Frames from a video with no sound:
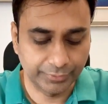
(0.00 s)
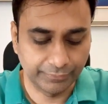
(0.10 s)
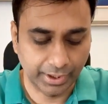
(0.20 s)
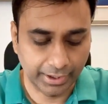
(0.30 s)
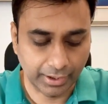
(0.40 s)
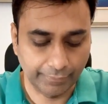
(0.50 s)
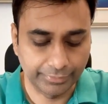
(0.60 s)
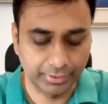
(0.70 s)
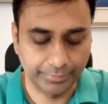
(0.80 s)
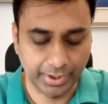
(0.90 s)
to find
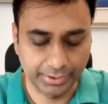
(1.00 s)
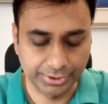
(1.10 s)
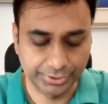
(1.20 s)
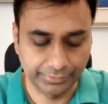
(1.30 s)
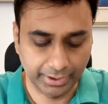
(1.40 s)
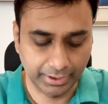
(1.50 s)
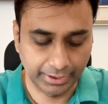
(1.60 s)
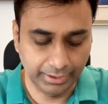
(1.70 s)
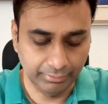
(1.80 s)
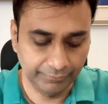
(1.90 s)
out the remainder directly